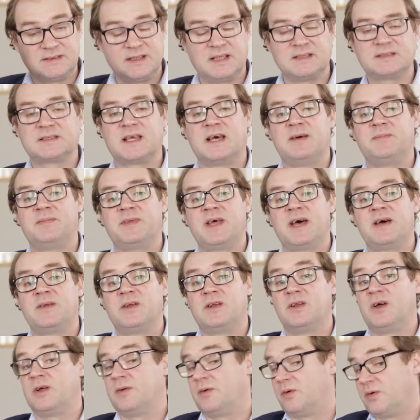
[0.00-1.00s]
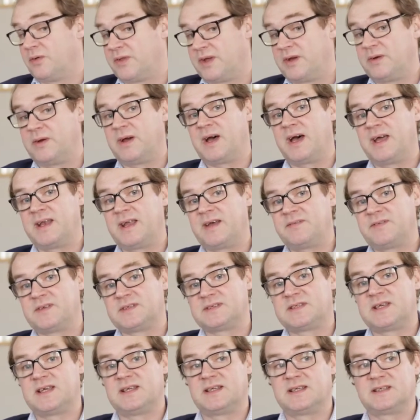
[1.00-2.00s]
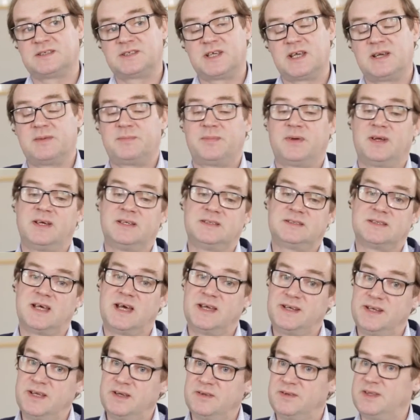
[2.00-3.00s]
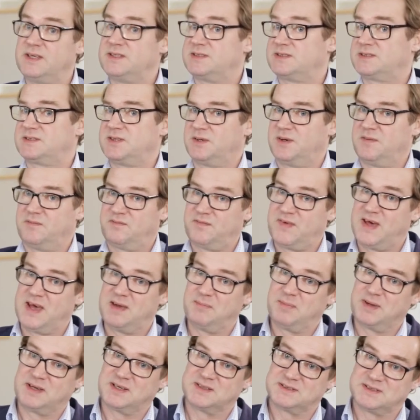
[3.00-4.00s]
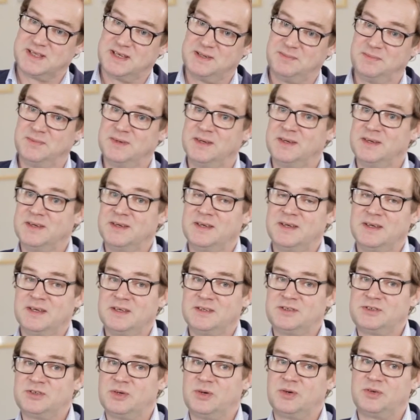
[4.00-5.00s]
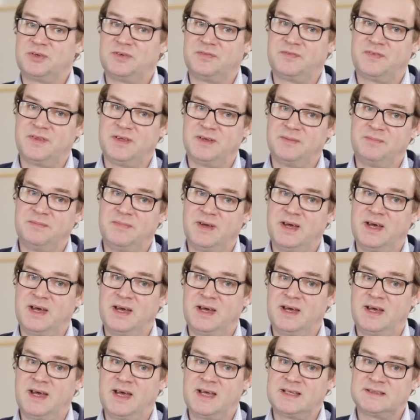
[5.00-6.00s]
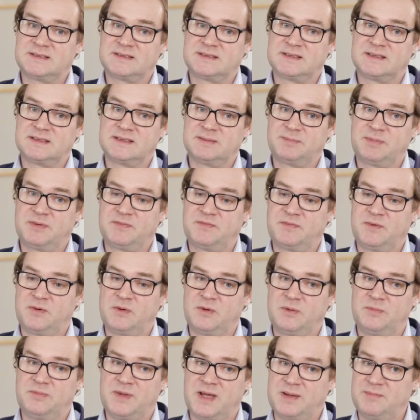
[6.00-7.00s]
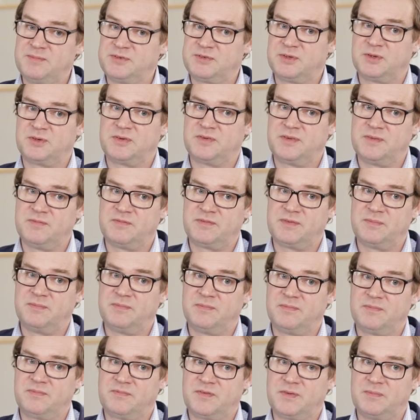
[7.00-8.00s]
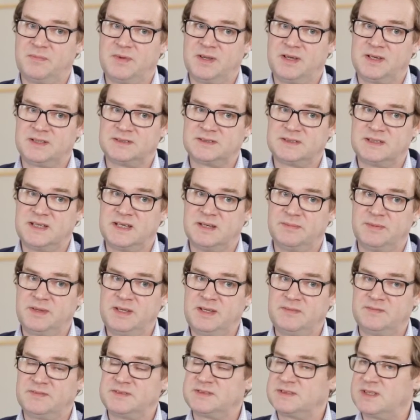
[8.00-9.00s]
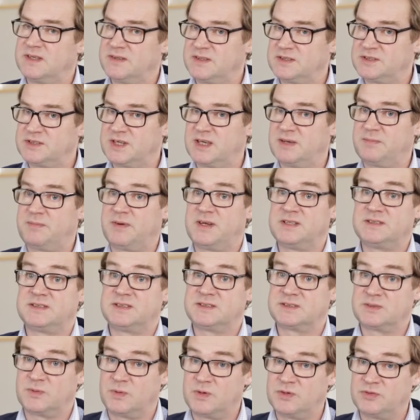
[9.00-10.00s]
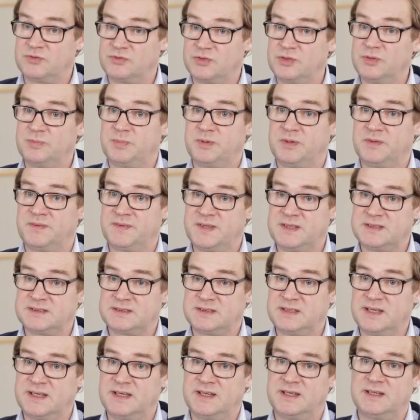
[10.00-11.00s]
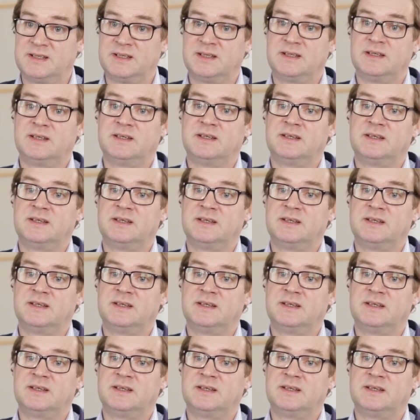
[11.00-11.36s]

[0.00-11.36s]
has come down a lot. Although I'd have to say the share price, I know this to a fact because I'm short of them, has performed, I'm short of them from last year, but even so the share price has quadrupled this year.